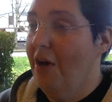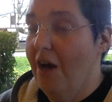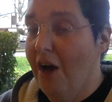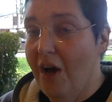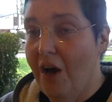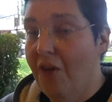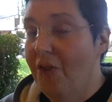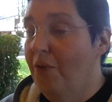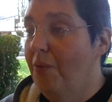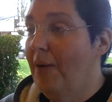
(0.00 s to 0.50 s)

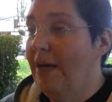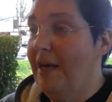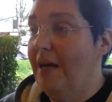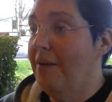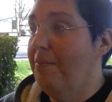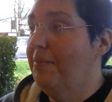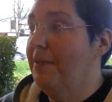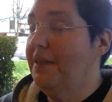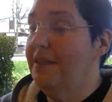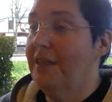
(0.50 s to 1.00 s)
all the way
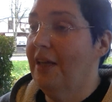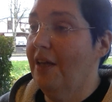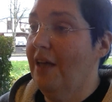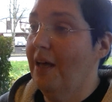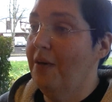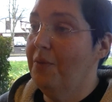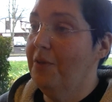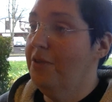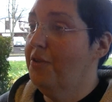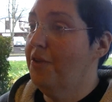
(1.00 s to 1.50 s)
up until
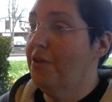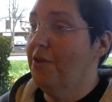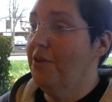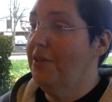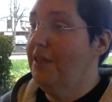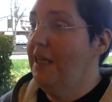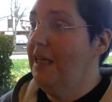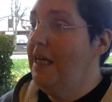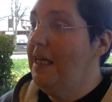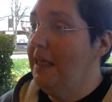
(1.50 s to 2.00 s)
I was
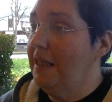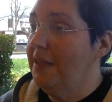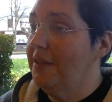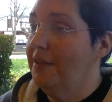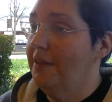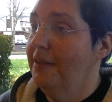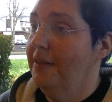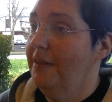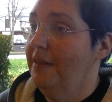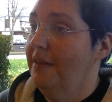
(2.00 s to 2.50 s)
13.
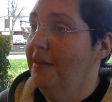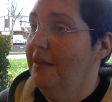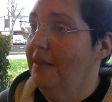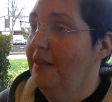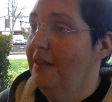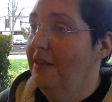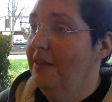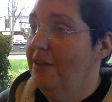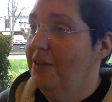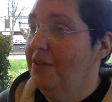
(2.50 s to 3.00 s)

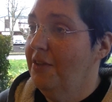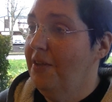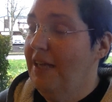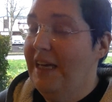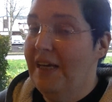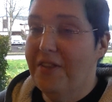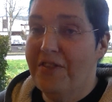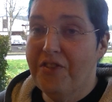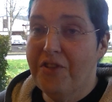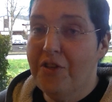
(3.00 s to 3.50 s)
So they
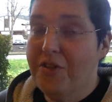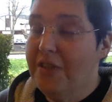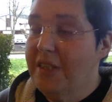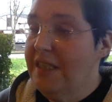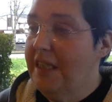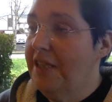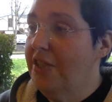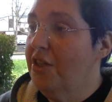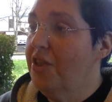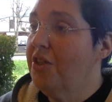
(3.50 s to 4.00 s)
had
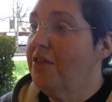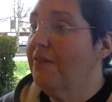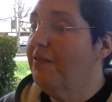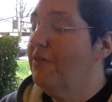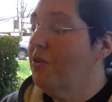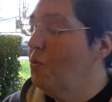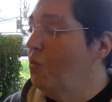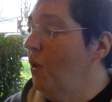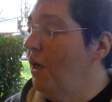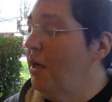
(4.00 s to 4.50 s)
13 years of
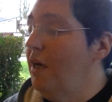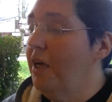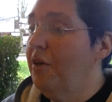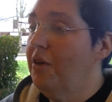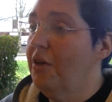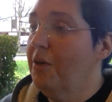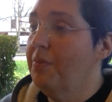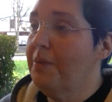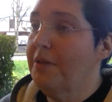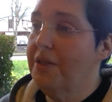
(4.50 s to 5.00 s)
100%
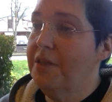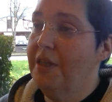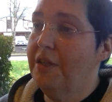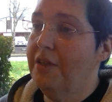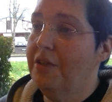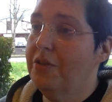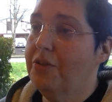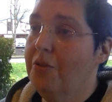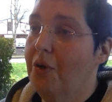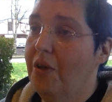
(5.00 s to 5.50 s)

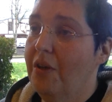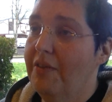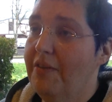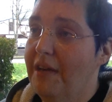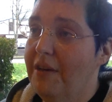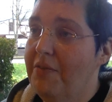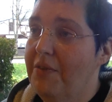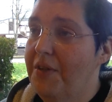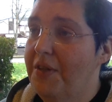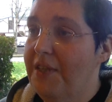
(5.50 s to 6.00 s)
control of
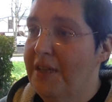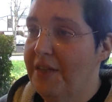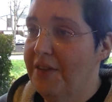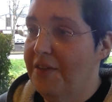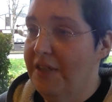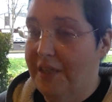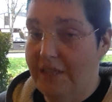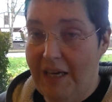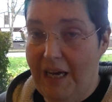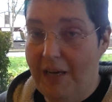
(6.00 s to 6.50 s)
everything
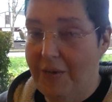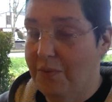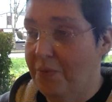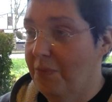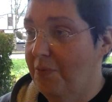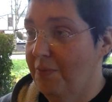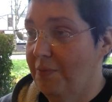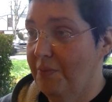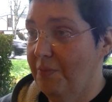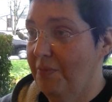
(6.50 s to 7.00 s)
that I
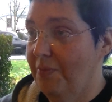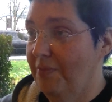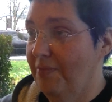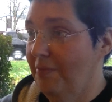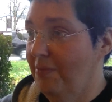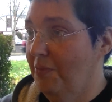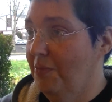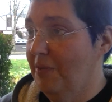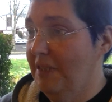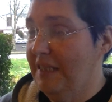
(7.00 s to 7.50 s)

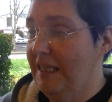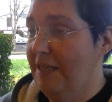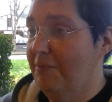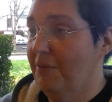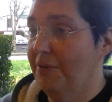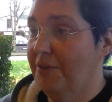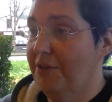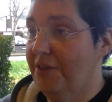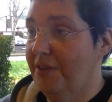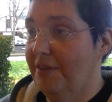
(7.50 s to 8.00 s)
was
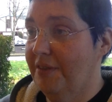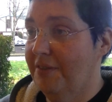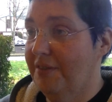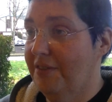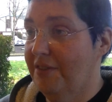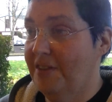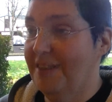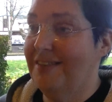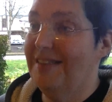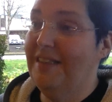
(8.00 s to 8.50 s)
able
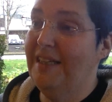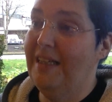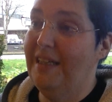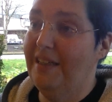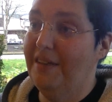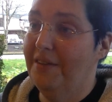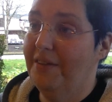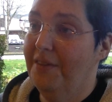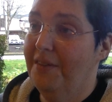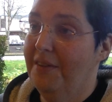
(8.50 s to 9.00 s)
to see.
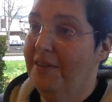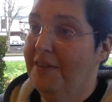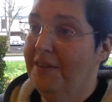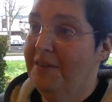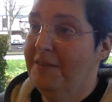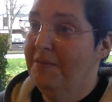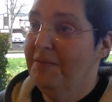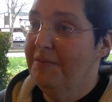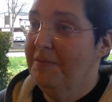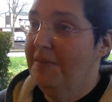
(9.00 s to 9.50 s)

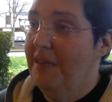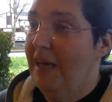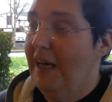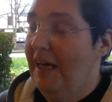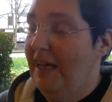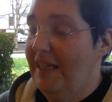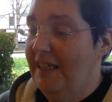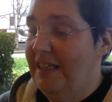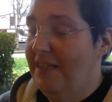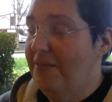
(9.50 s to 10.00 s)

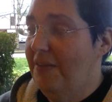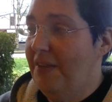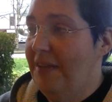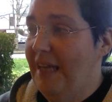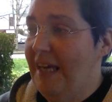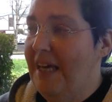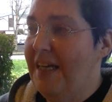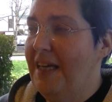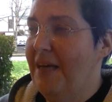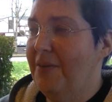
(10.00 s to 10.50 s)
And even
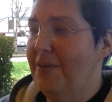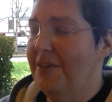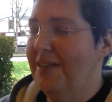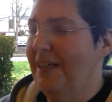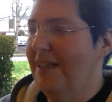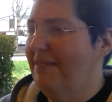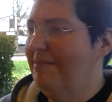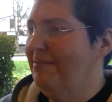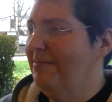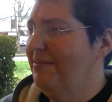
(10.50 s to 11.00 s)
then, I was
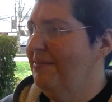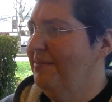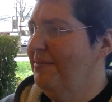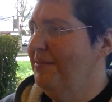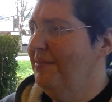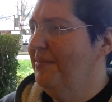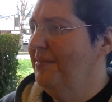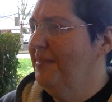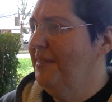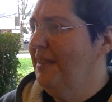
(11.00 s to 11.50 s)
like,
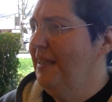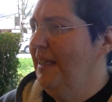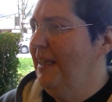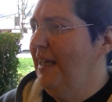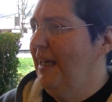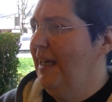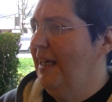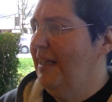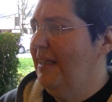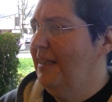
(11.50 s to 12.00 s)

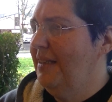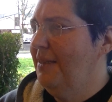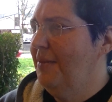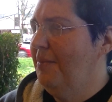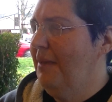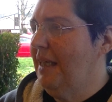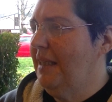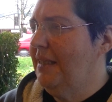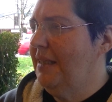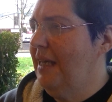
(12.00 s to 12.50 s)
that doesn't
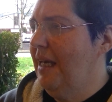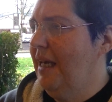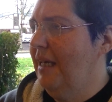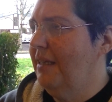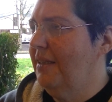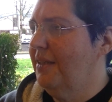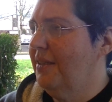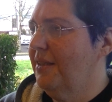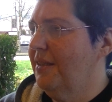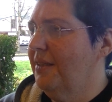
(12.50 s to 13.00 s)
make
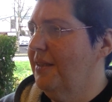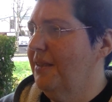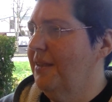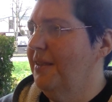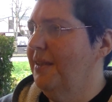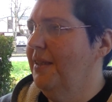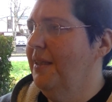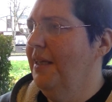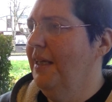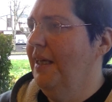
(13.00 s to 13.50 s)
sense.
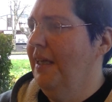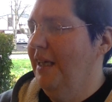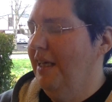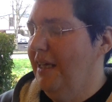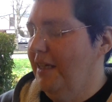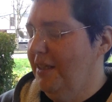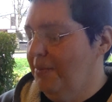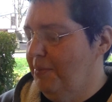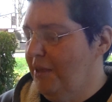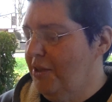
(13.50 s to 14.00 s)

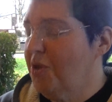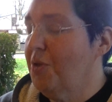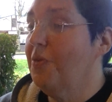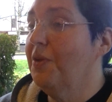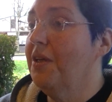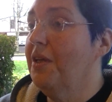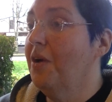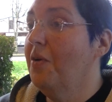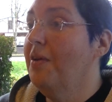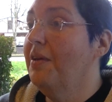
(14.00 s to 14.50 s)
Especially with